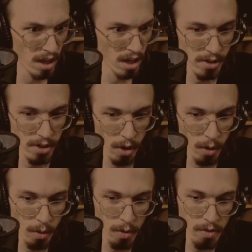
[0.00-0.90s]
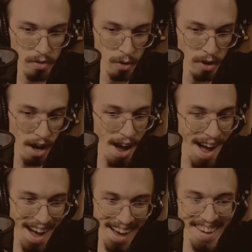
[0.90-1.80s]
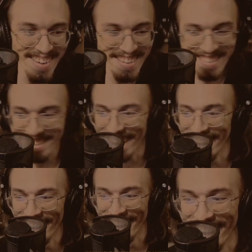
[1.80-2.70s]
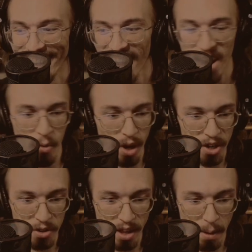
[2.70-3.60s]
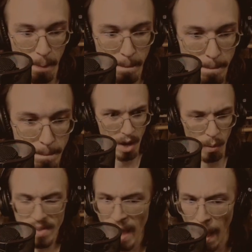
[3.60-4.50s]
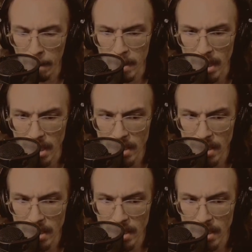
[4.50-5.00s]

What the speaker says: Close your eyes. I don't want to do that. What is happening?